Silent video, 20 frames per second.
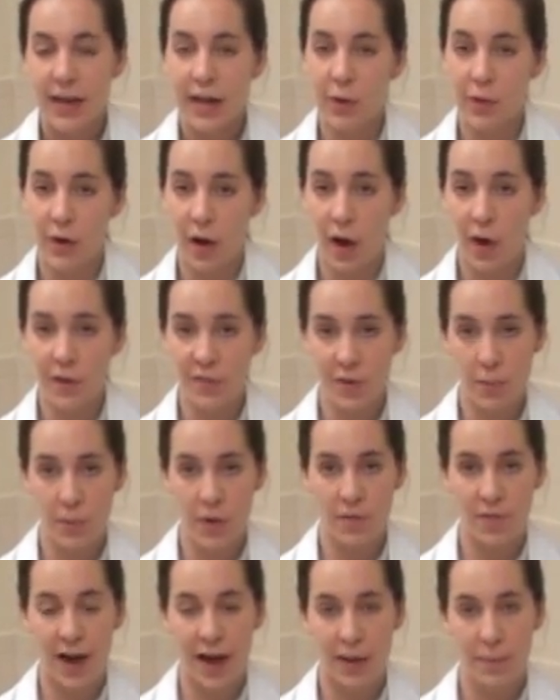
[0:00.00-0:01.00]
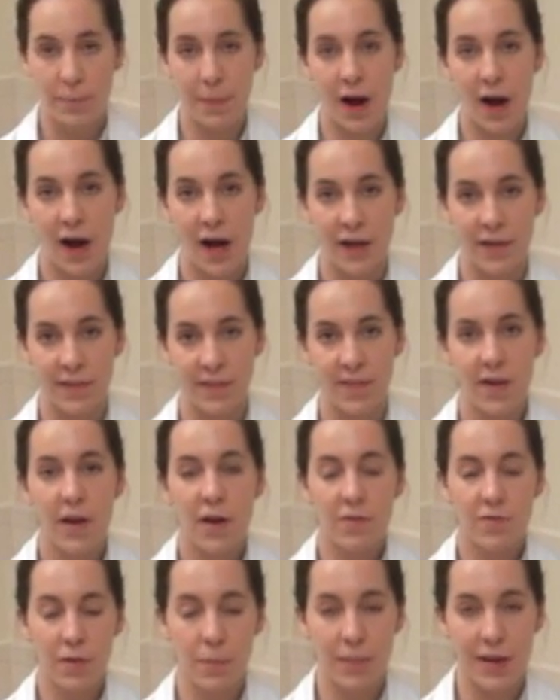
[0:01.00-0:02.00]
It would also prevent paws
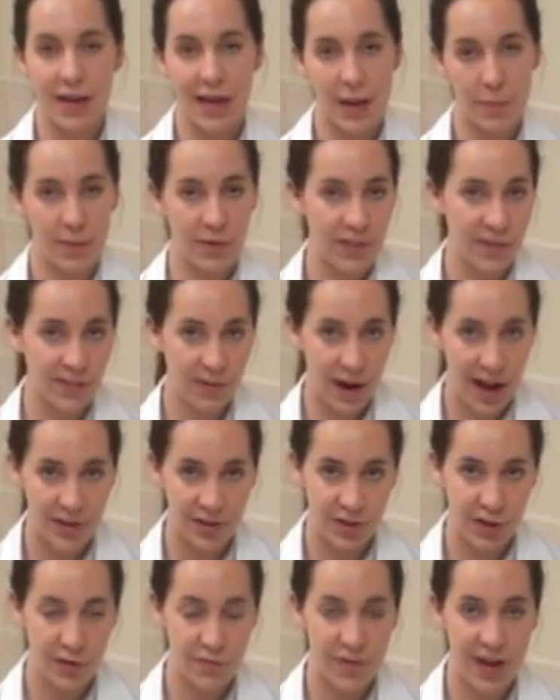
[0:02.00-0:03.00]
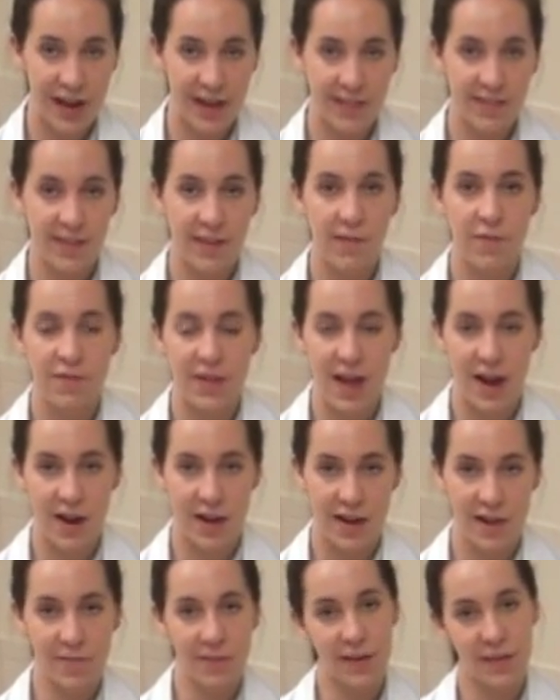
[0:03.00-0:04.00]
from being able to scratch their face if the
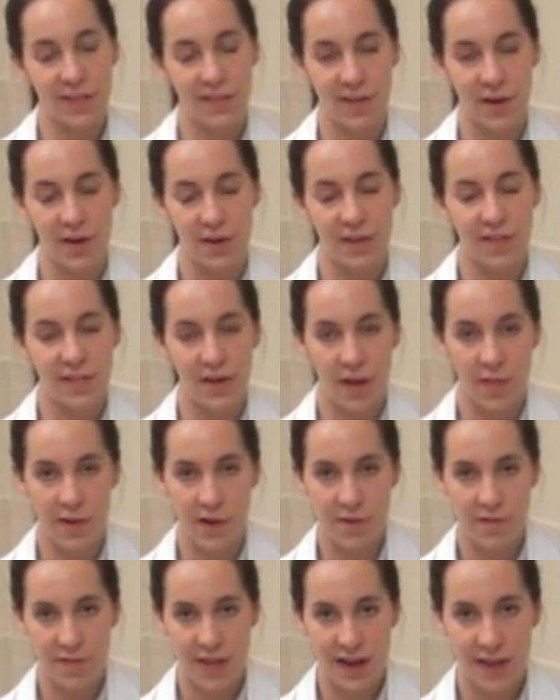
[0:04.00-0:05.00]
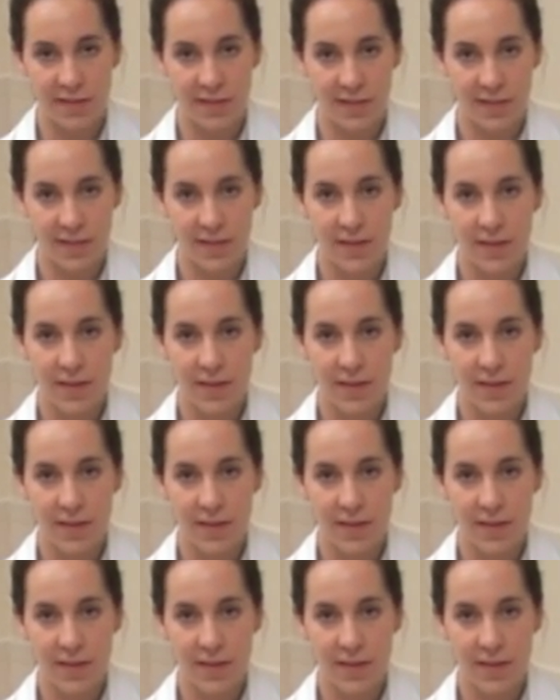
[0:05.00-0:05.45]
area of concern is on their face.